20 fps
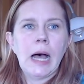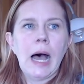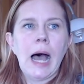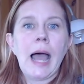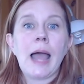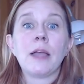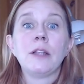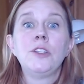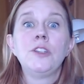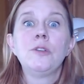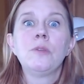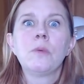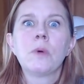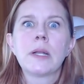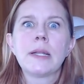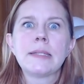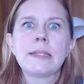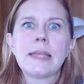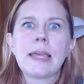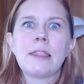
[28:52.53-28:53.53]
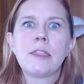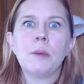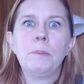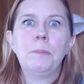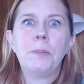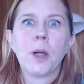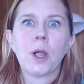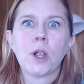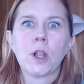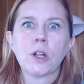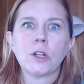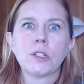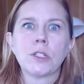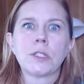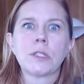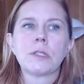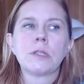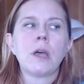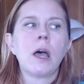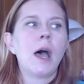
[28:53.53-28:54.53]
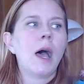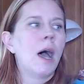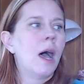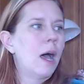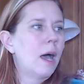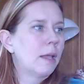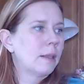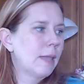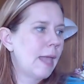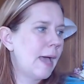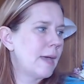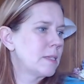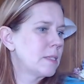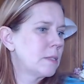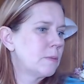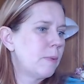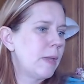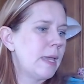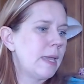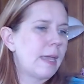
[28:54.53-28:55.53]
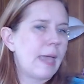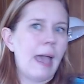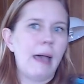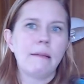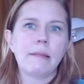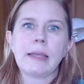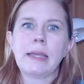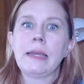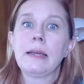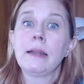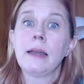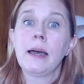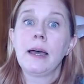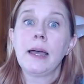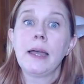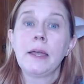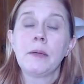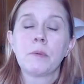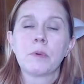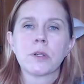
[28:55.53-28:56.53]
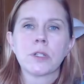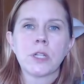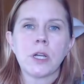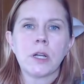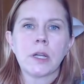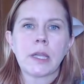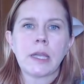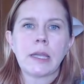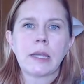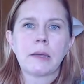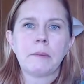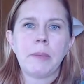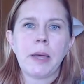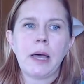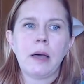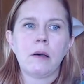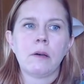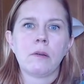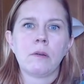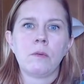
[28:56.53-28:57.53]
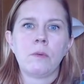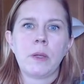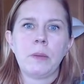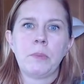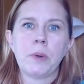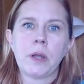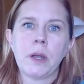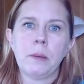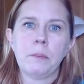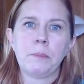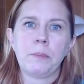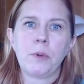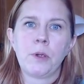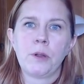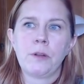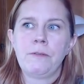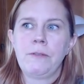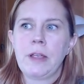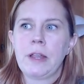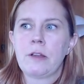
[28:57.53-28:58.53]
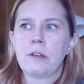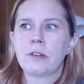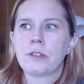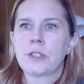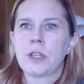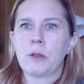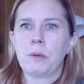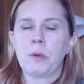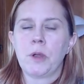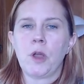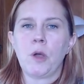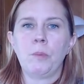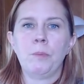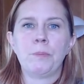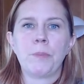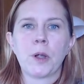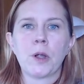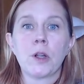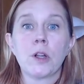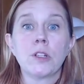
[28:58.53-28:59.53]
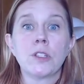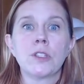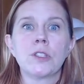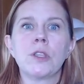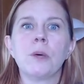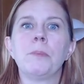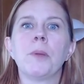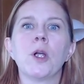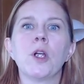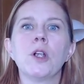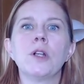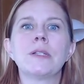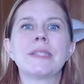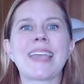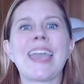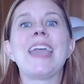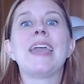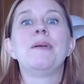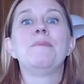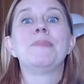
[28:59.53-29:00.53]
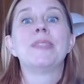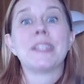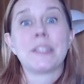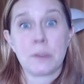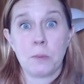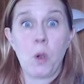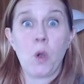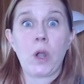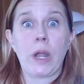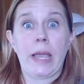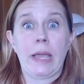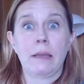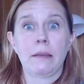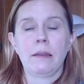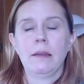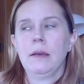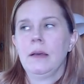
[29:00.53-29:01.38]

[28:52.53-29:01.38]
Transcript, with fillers: I do want to say the birds. Uh, last week, Callie and I were talking about we put up bird feeders. There were no birds. The birds came this morning,